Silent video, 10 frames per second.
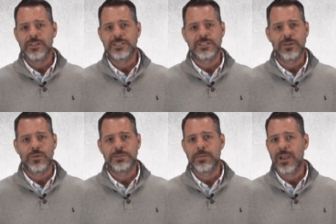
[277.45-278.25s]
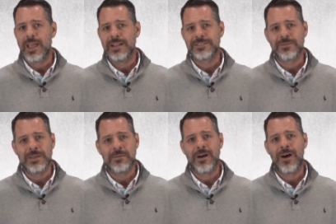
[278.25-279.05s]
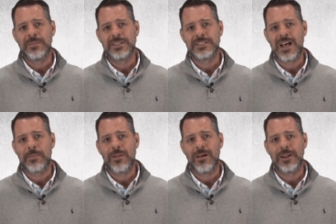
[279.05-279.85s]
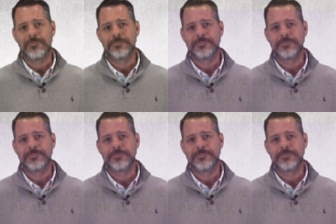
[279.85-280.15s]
This is the Lord's plan, so keep calm and disciple on.